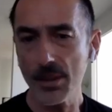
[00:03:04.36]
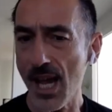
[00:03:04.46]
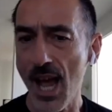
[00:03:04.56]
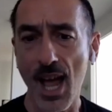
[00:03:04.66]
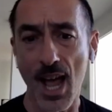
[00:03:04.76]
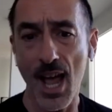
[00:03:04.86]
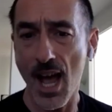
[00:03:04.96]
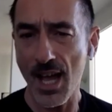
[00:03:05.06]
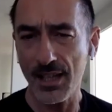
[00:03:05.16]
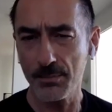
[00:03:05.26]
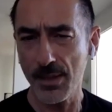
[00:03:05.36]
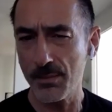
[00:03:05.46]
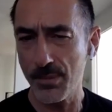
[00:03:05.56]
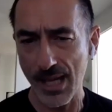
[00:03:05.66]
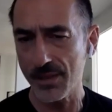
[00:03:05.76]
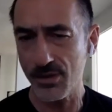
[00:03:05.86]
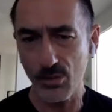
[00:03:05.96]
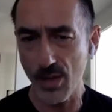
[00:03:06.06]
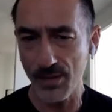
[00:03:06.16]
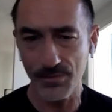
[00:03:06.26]
I have been blessed
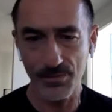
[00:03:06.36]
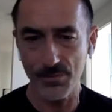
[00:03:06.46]
to have